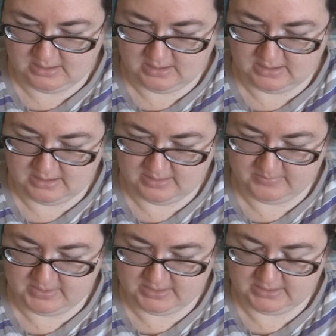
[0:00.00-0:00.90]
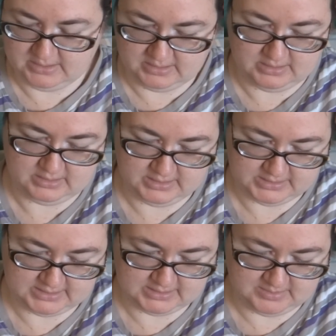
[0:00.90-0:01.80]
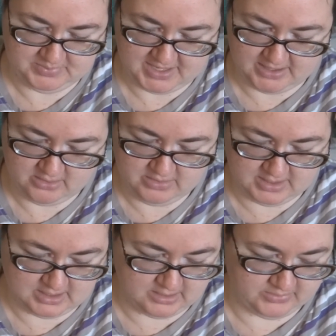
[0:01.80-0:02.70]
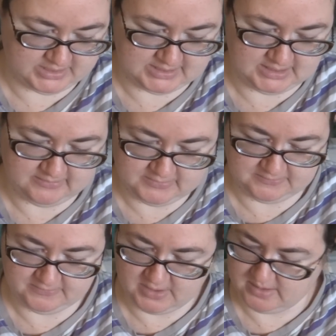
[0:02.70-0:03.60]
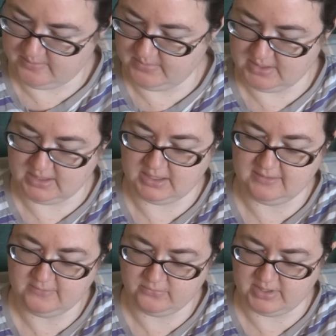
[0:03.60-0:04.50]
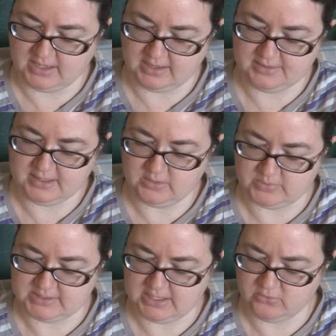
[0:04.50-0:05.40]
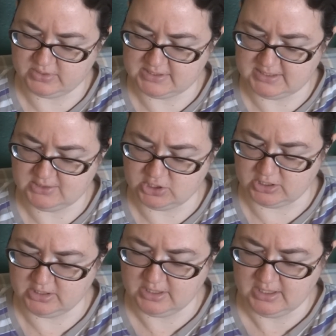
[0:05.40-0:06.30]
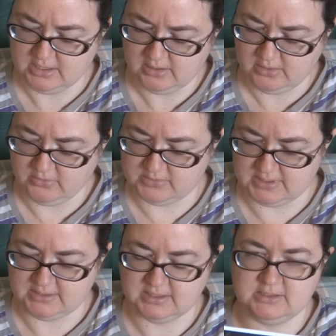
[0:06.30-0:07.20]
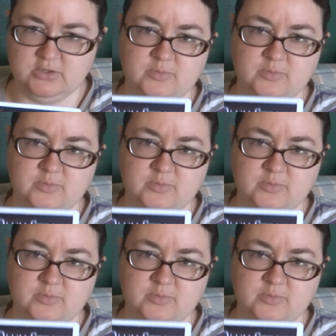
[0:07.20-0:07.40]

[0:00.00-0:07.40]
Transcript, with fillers: Um, this is a pattern that I received from a giveaway. I think it was Kindred Stitcher who sent it to